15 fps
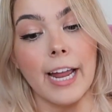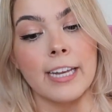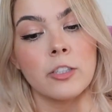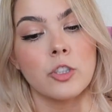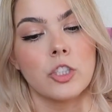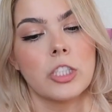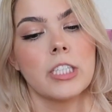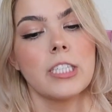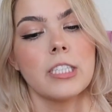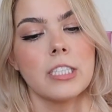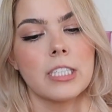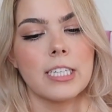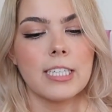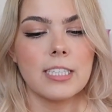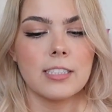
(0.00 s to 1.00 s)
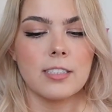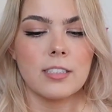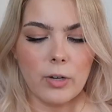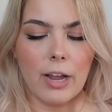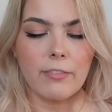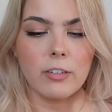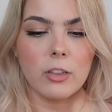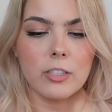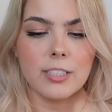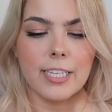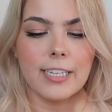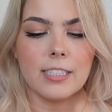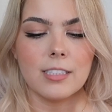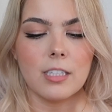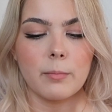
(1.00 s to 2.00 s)
and Genius. Driver looks
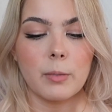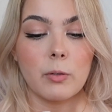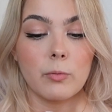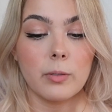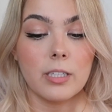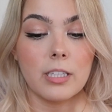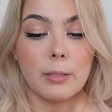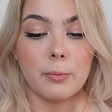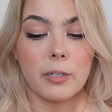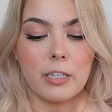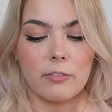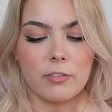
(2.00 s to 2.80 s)
like it's gonna be really pretty